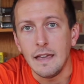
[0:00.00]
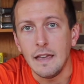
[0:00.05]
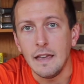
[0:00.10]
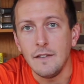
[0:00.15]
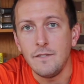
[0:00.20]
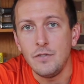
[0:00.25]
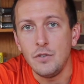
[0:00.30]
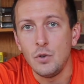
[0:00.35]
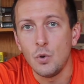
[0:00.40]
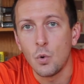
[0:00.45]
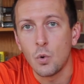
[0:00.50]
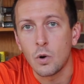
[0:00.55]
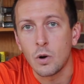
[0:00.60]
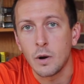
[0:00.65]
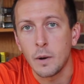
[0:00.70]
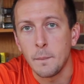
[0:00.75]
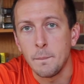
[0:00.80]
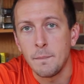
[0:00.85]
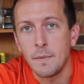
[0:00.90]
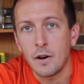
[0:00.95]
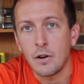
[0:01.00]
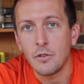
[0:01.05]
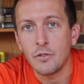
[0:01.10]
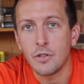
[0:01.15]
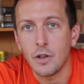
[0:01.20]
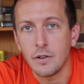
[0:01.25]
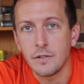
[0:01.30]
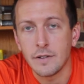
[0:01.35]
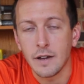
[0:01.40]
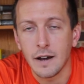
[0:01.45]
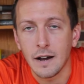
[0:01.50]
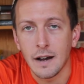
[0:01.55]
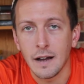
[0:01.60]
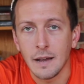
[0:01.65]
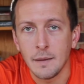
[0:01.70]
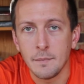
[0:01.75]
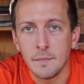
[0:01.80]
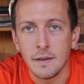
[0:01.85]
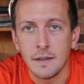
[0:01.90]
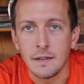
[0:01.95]
if your marathon
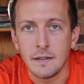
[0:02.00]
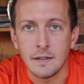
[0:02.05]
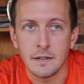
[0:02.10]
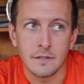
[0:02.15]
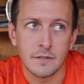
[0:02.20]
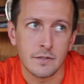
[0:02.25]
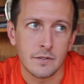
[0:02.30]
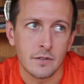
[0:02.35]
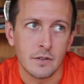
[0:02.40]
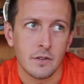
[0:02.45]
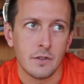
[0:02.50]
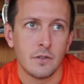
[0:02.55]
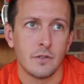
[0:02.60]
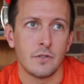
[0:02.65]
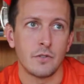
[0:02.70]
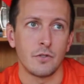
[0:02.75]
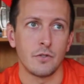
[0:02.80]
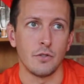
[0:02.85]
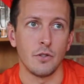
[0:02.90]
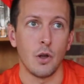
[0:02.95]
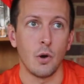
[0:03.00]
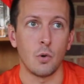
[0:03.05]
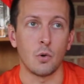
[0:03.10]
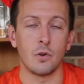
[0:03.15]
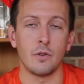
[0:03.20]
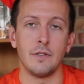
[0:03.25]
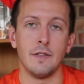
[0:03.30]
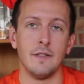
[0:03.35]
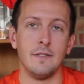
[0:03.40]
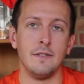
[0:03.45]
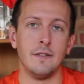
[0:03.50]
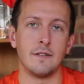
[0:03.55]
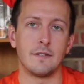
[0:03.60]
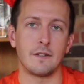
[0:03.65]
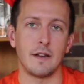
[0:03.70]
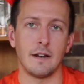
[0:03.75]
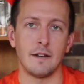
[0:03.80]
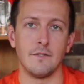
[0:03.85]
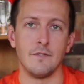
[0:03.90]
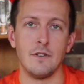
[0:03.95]
time gets slower than this
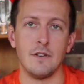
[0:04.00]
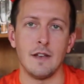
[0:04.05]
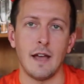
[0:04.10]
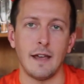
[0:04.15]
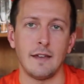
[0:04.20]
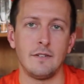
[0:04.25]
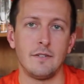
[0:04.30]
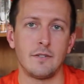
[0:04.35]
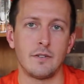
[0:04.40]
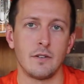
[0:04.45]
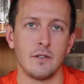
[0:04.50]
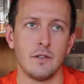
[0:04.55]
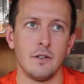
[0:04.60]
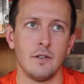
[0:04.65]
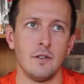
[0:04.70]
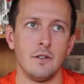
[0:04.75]
kind of nice